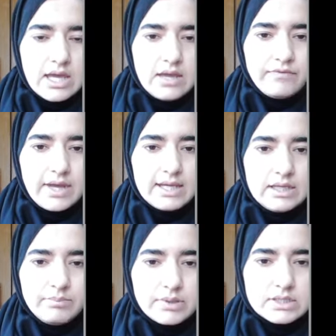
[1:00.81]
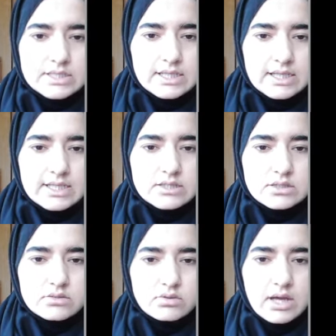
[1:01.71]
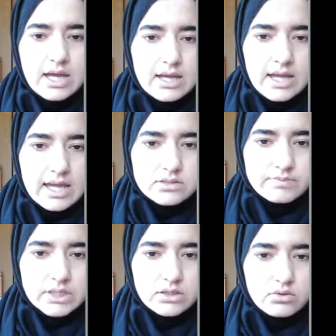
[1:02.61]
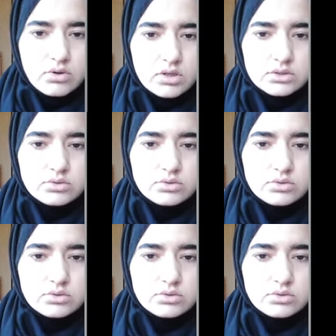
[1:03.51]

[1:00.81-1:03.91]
If any person is has been gone